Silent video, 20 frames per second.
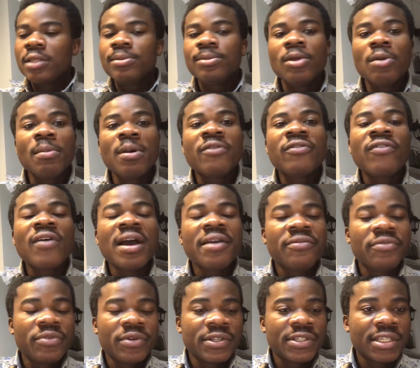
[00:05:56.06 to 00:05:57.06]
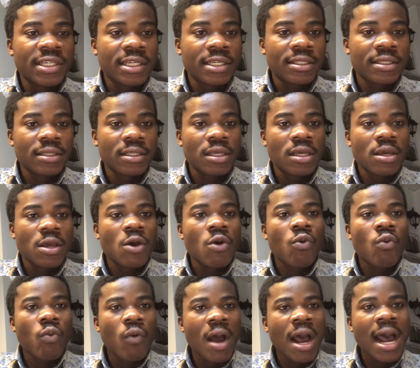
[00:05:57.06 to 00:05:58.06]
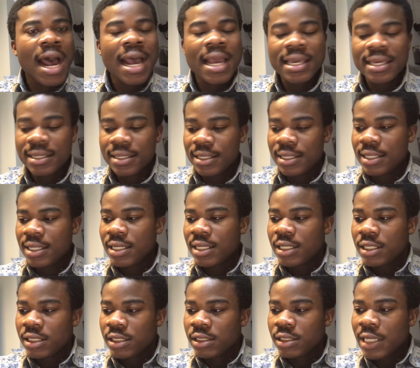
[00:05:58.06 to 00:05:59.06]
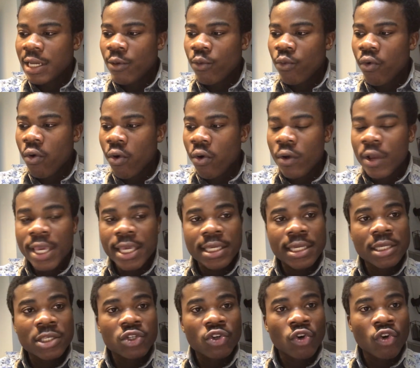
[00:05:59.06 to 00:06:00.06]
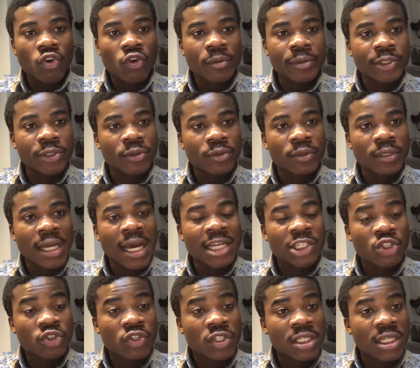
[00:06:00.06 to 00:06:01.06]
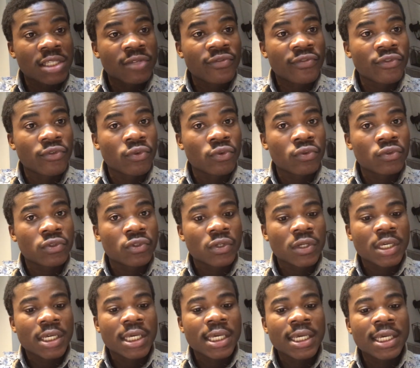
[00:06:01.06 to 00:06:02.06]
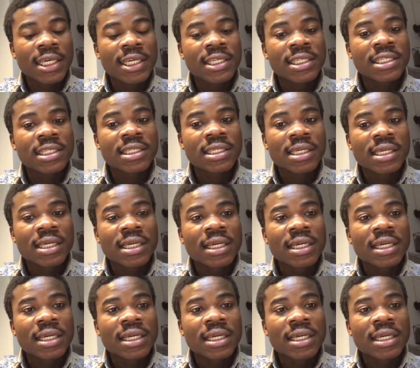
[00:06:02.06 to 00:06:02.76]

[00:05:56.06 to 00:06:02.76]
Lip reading: Number five reason why the war against corruption has not yielded fruit is